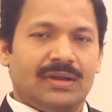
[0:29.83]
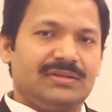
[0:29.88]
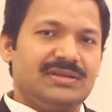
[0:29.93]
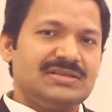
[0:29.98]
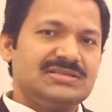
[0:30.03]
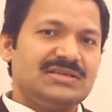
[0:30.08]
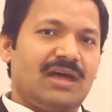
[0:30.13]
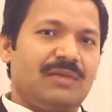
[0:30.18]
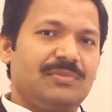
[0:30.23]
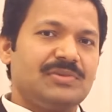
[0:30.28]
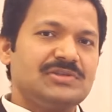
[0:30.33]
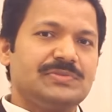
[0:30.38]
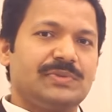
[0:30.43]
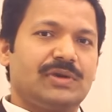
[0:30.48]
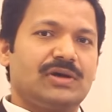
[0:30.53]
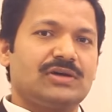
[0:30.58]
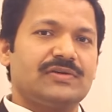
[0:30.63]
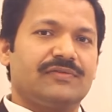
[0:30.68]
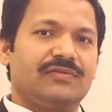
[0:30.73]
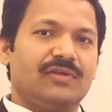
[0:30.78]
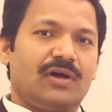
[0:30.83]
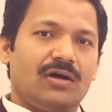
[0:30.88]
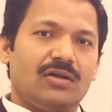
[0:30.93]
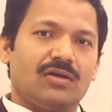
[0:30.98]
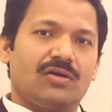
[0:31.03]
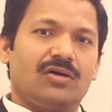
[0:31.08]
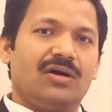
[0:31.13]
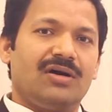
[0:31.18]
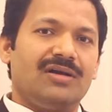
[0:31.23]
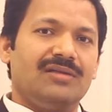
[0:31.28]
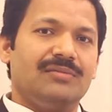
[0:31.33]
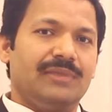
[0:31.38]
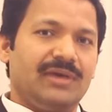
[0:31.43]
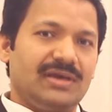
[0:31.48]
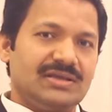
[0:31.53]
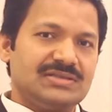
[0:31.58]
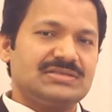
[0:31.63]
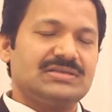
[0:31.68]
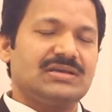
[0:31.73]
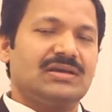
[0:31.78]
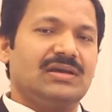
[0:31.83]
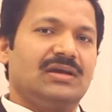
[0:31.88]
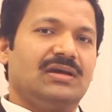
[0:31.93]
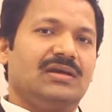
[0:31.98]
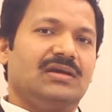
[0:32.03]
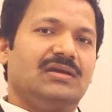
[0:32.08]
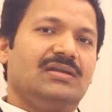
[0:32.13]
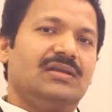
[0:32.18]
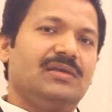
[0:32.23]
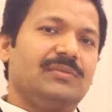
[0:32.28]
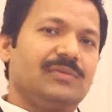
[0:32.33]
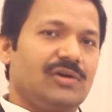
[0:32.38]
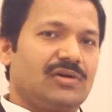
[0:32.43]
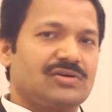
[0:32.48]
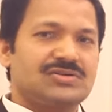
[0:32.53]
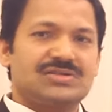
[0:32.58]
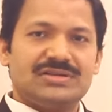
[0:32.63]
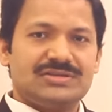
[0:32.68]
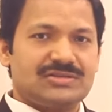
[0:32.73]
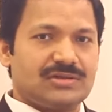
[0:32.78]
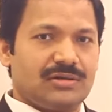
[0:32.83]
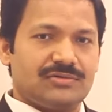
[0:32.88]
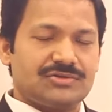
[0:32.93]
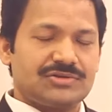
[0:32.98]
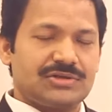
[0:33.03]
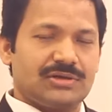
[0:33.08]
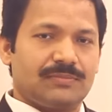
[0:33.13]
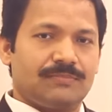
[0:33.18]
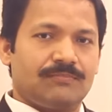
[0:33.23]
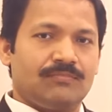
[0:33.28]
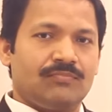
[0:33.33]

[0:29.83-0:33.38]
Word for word: This happens because of the alcohol base in the minoxidil solution.